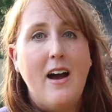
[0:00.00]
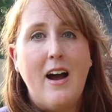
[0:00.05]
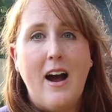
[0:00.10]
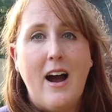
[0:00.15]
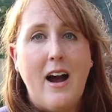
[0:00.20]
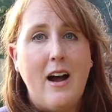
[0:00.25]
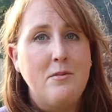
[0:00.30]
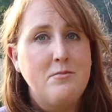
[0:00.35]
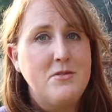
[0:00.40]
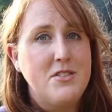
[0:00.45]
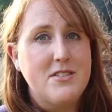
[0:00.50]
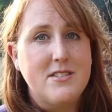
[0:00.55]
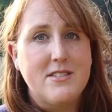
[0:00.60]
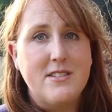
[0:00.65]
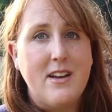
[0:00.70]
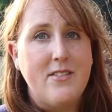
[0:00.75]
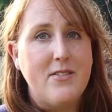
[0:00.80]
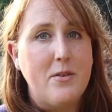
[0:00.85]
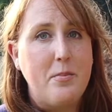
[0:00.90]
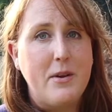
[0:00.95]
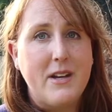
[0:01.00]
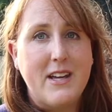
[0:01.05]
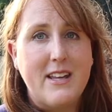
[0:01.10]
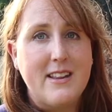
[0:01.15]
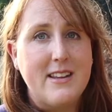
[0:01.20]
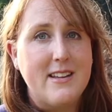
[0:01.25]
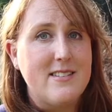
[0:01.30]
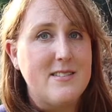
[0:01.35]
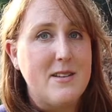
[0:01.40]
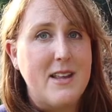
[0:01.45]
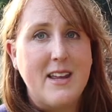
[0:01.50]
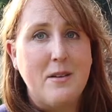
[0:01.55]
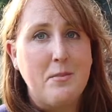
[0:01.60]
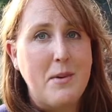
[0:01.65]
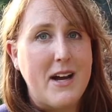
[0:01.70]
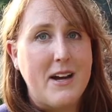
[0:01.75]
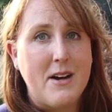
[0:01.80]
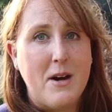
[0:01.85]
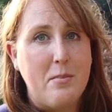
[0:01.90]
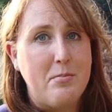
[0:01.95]
I'm just never picking this thing
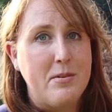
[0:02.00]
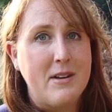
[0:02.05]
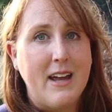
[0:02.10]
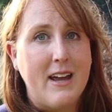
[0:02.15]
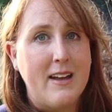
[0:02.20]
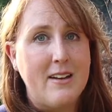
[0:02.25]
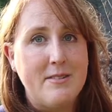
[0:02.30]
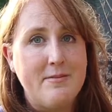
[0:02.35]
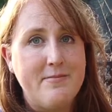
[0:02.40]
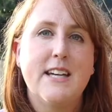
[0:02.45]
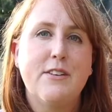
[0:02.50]
back up again.